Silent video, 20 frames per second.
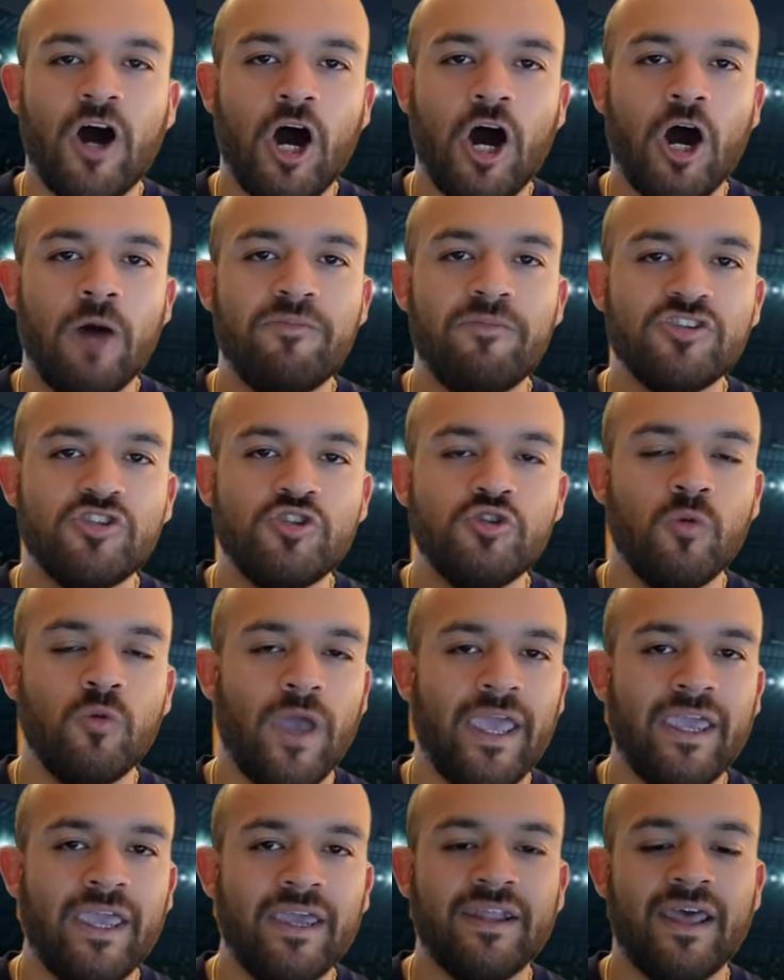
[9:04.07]
up to
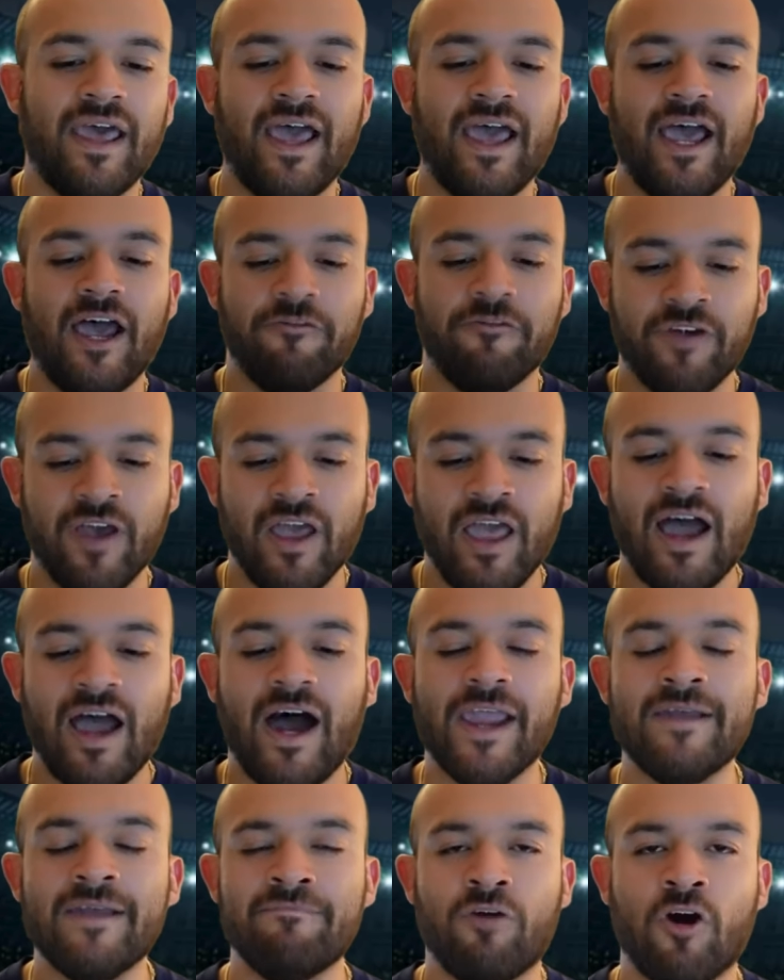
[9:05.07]
8.5.
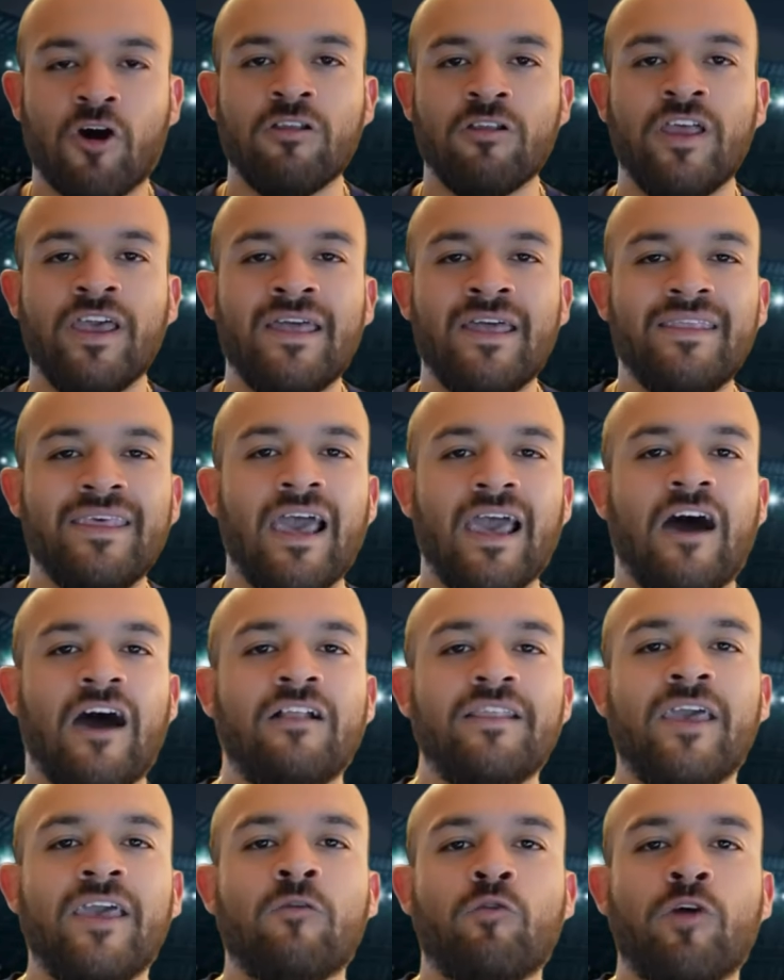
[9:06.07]
I am parlaying the
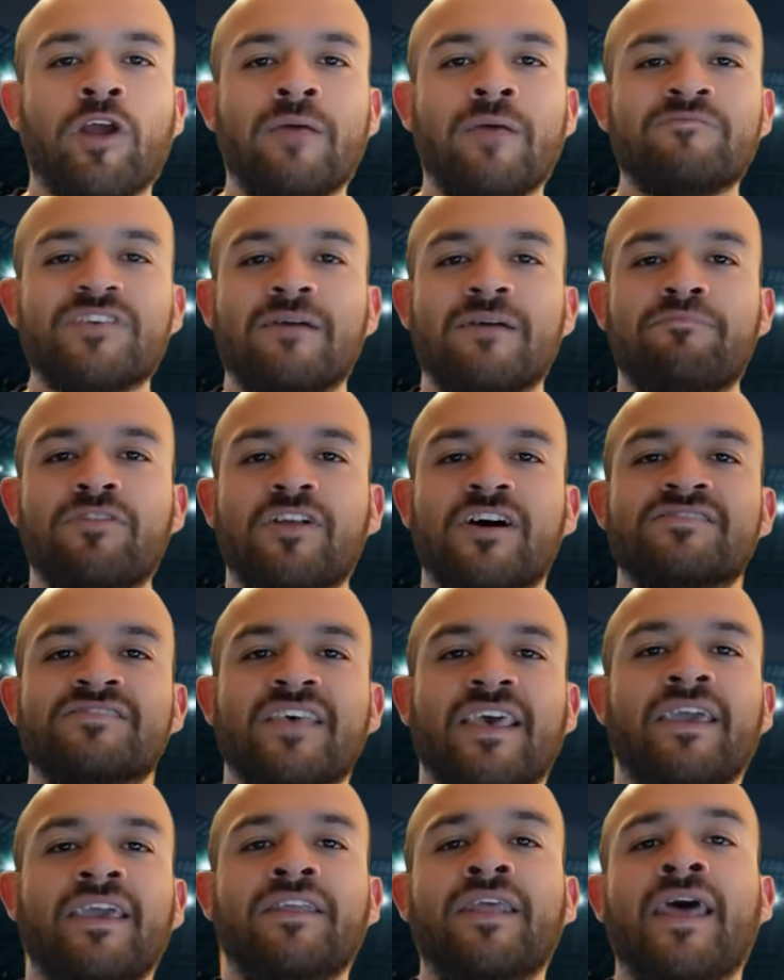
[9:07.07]
LA Rams at
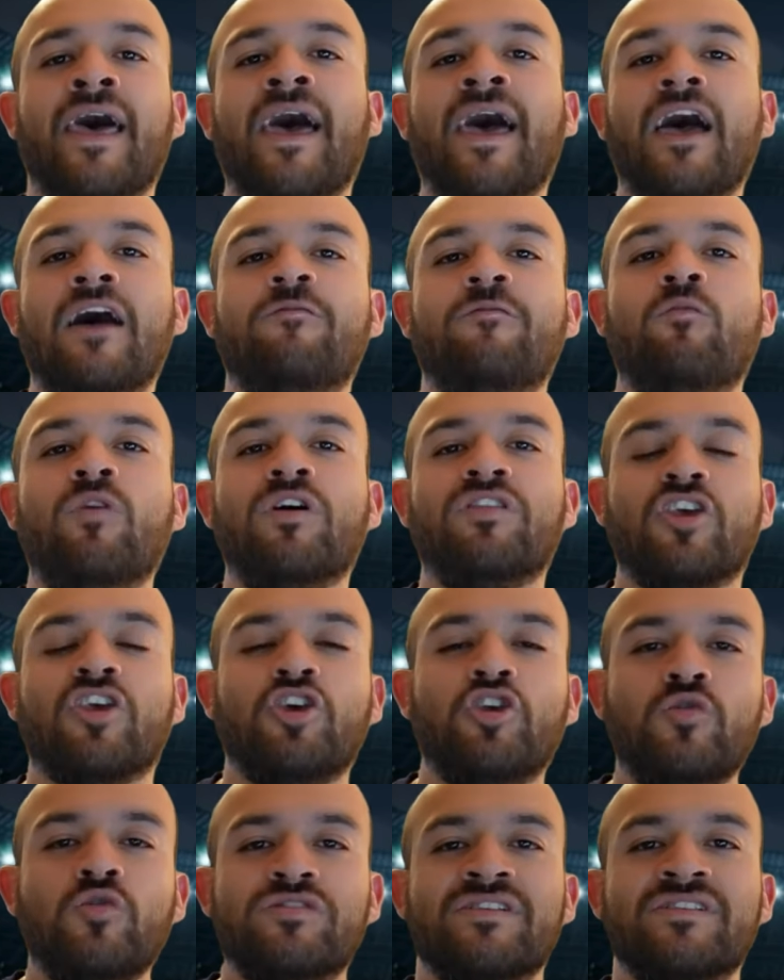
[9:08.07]
+8.5 with the
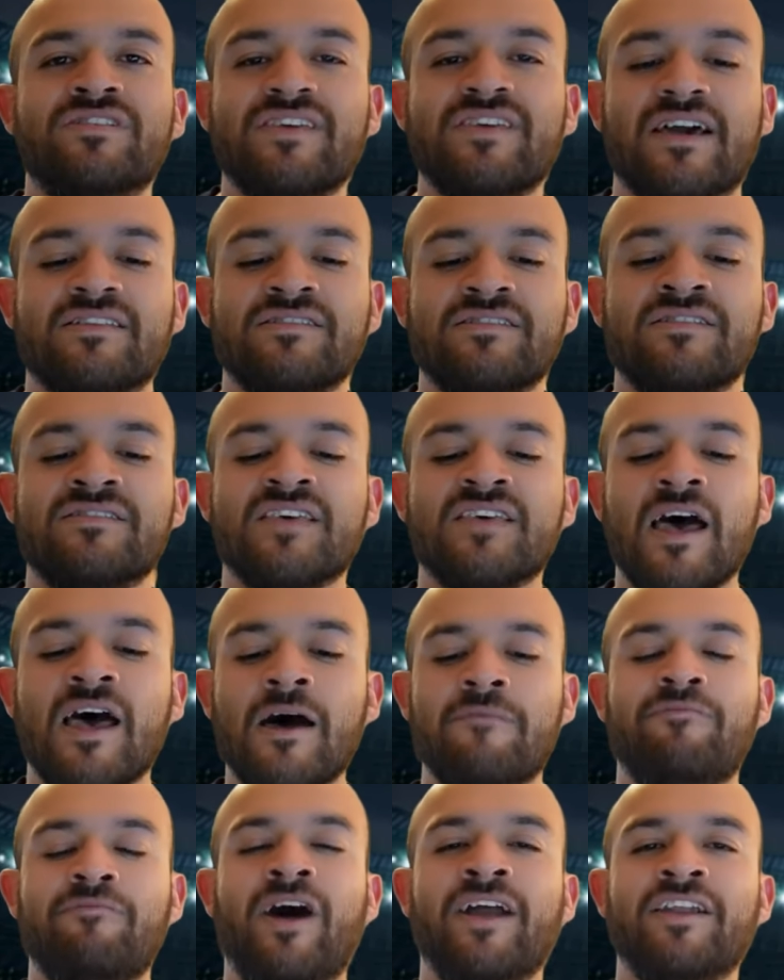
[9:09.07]
Houston Texans
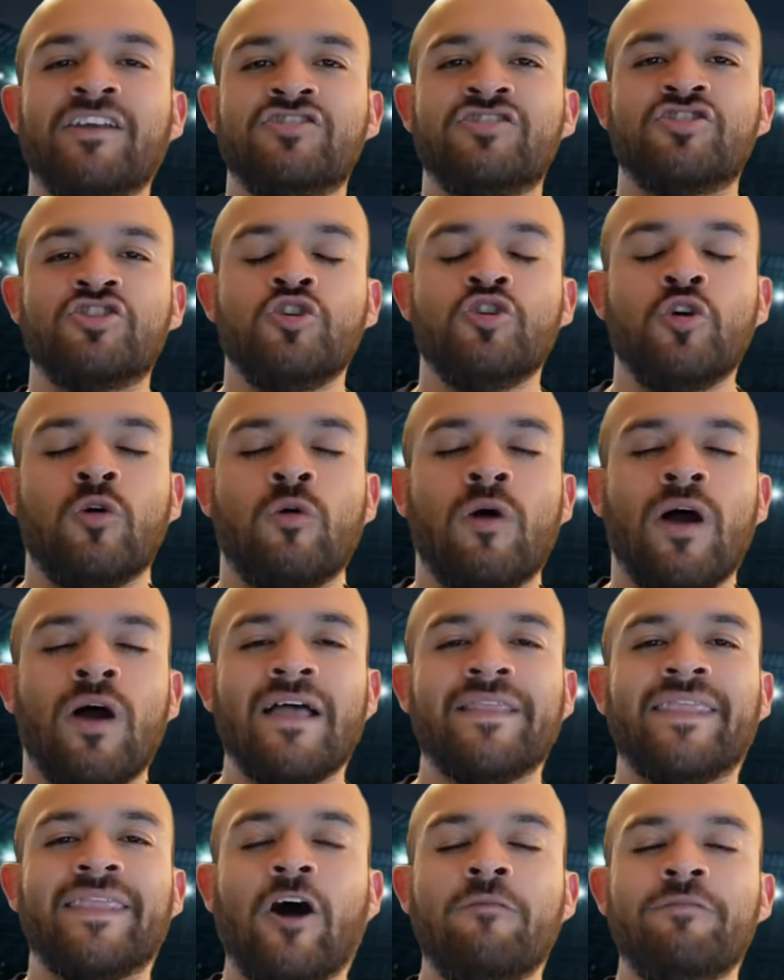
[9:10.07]
-2.
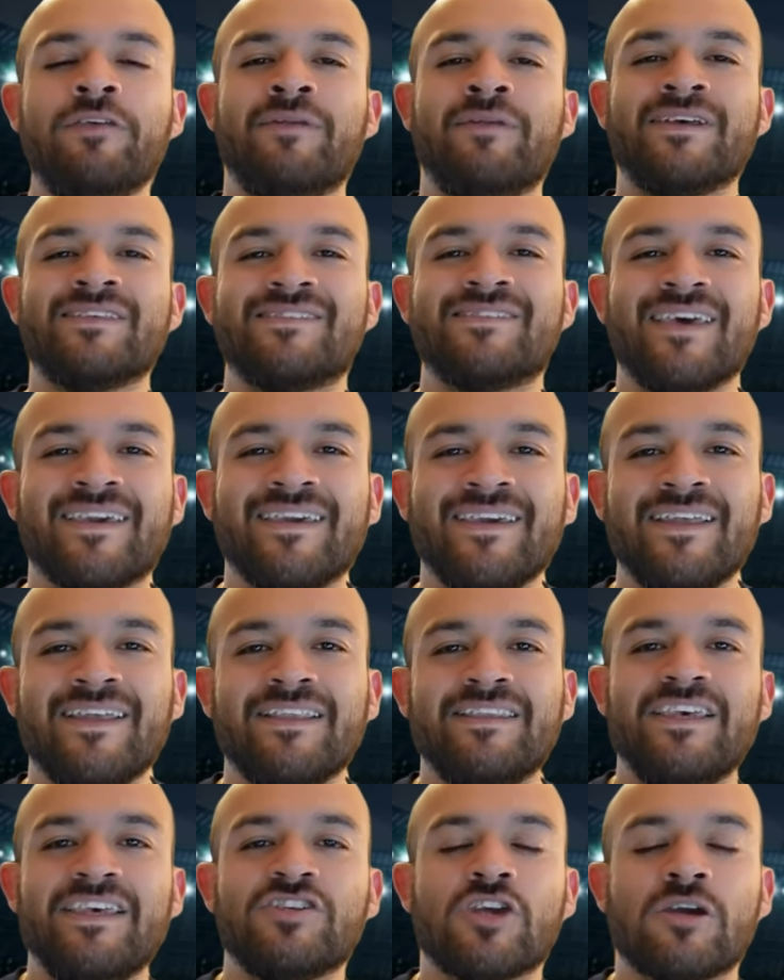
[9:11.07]
That will be my second
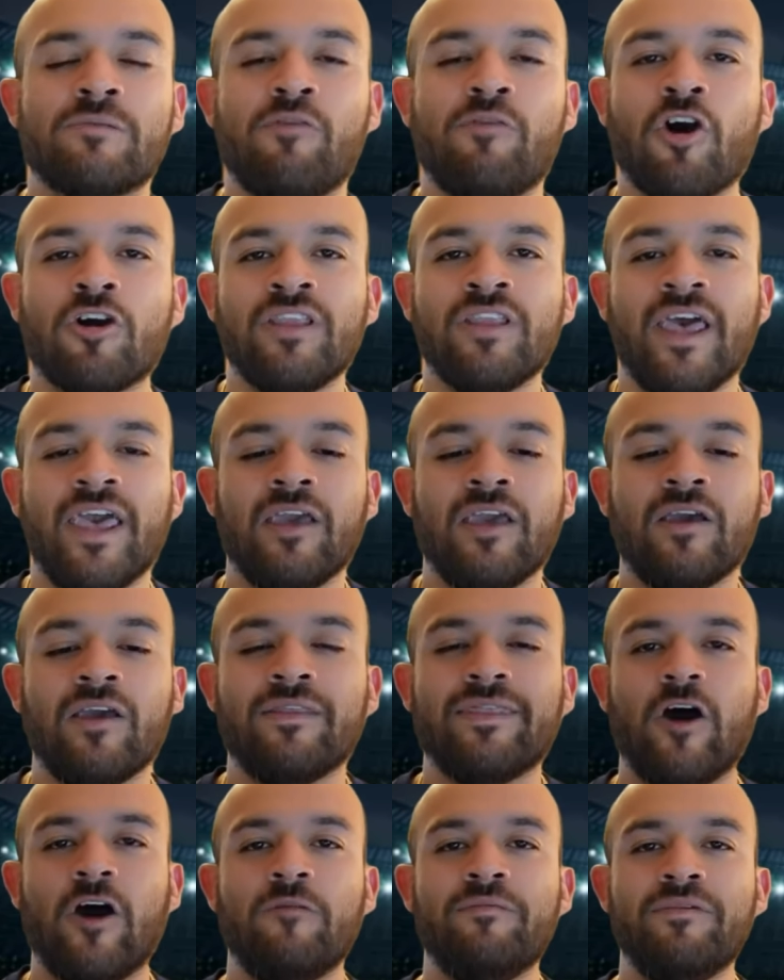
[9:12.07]
teaser parlay.
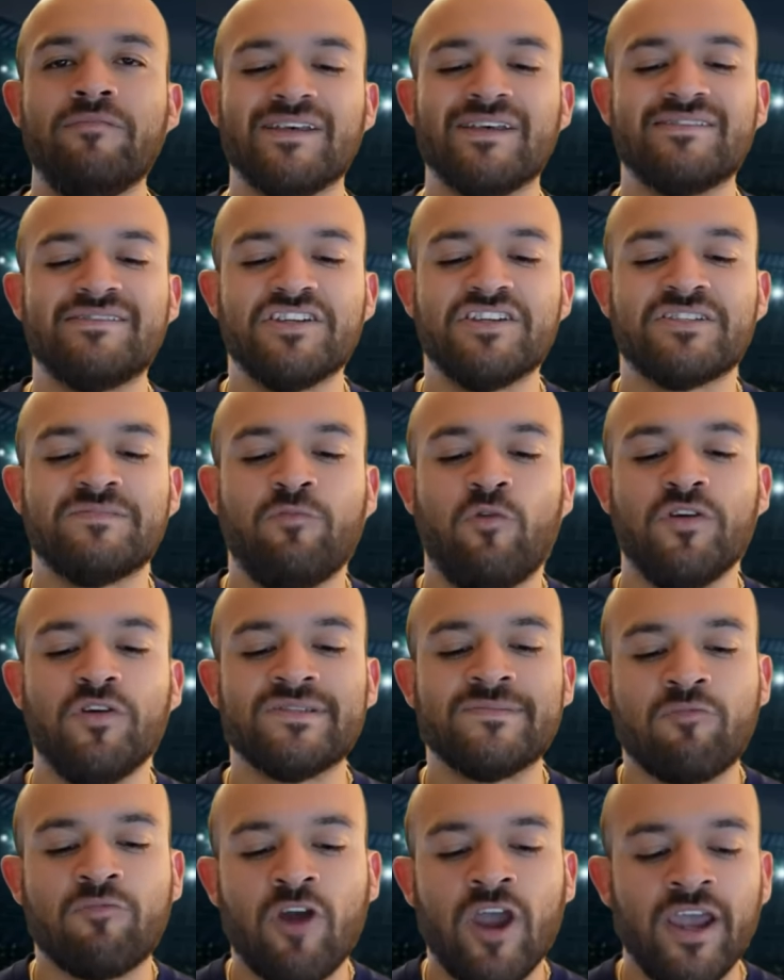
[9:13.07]
That will be my 6-point
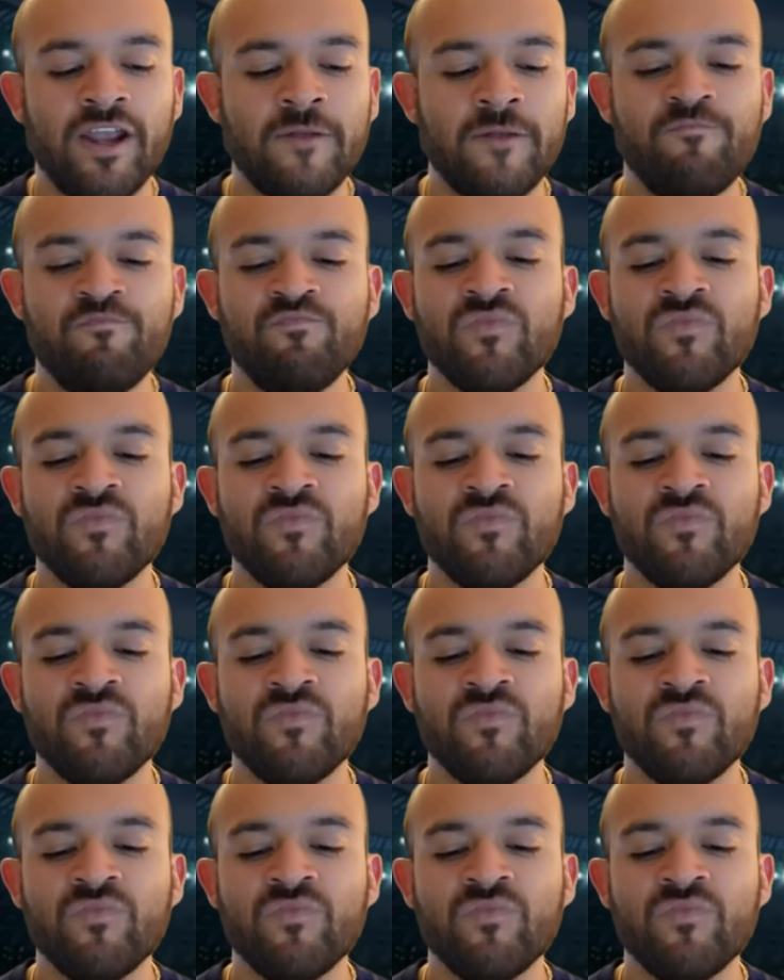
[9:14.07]
spread.